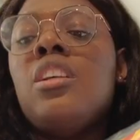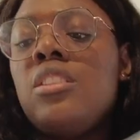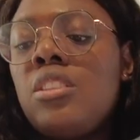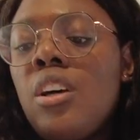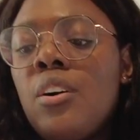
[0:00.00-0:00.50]

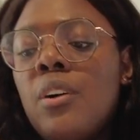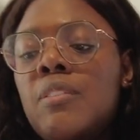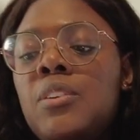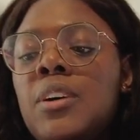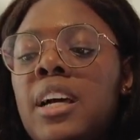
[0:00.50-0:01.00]
So
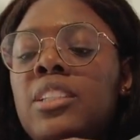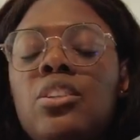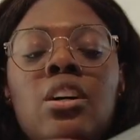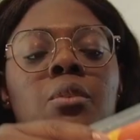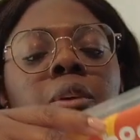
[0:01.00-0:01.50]
if you guys
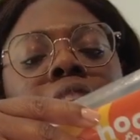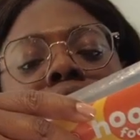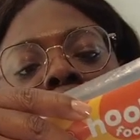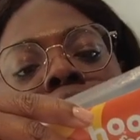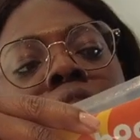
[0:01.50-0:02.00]
are wanting
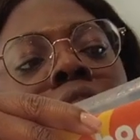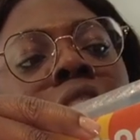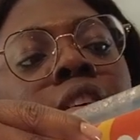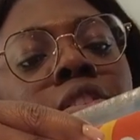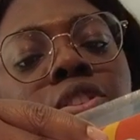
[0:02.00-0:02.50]
to try it
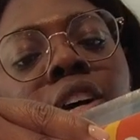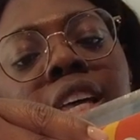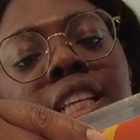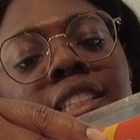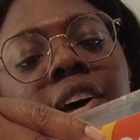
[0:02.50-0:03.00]
out, try
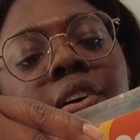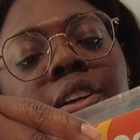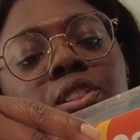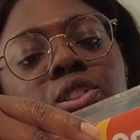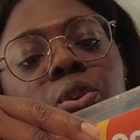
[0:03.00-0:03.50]
this out.
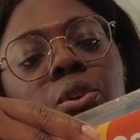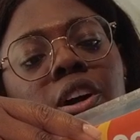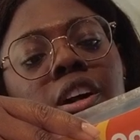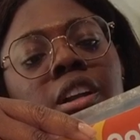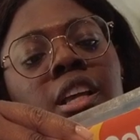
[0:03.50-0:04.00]
It's so
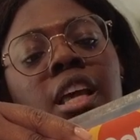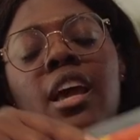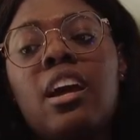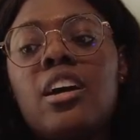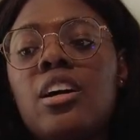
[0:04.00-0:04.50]
good.
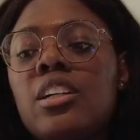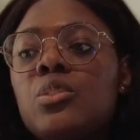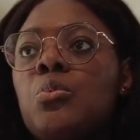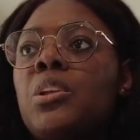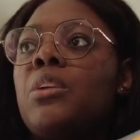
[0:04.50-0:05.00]
It
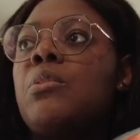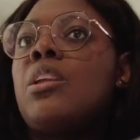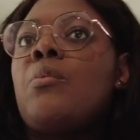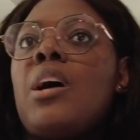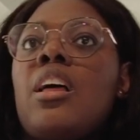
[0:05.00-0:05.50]
cooks really,
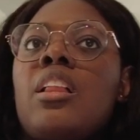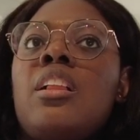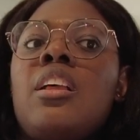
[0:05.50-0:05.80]
really well.